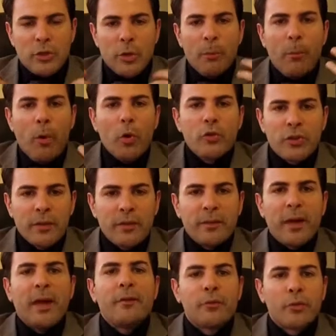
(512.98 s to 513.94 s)

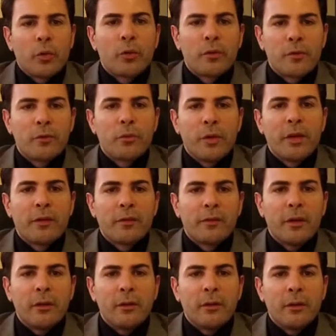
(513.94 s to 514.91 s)
emotions I have towards real
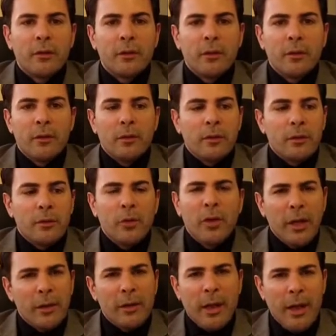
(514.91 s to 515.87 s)
estate. You
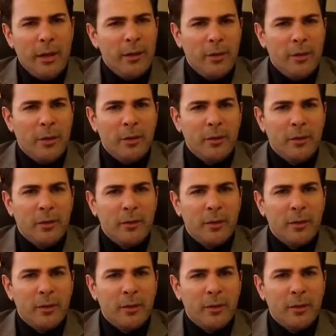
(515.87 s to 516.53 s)
can edit all this.